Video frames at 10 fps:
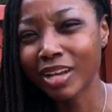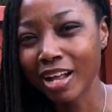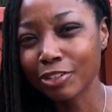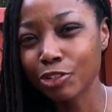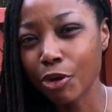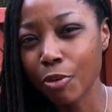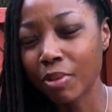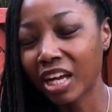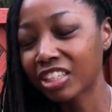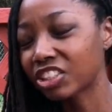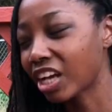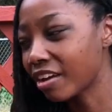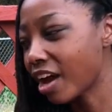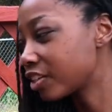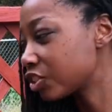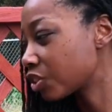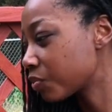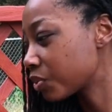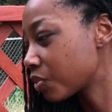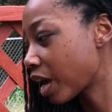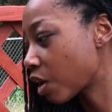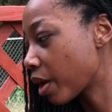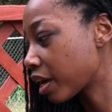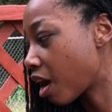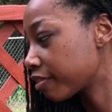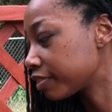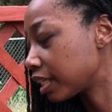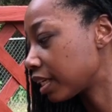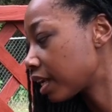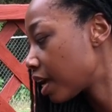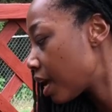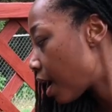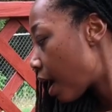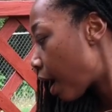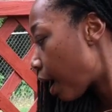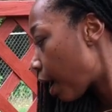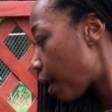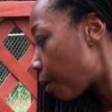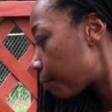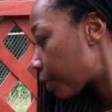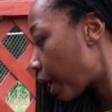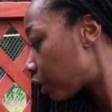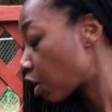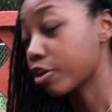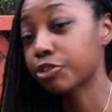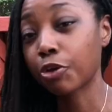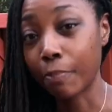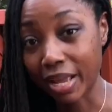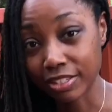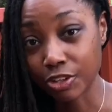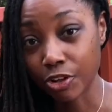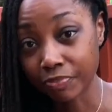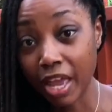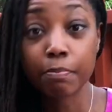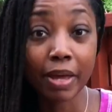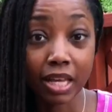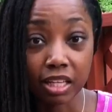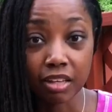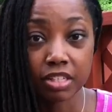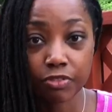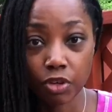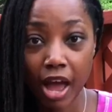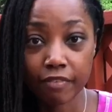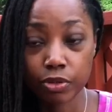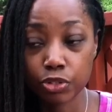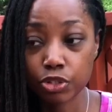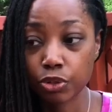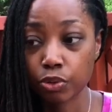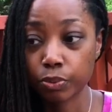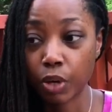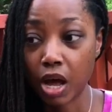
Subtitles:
not so much. I just don't do that quite often. and also basil and bay leaves if you have those too.